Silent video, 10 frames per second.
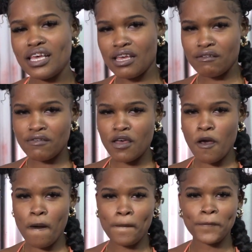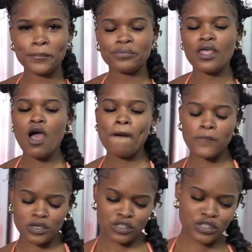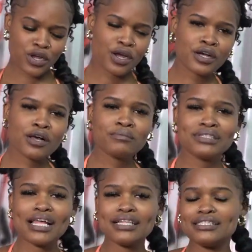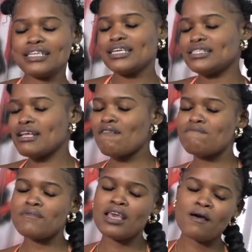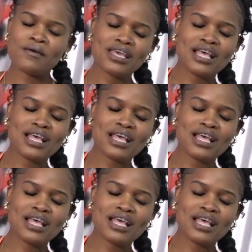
We're trying to do 7 songs, mostly about love,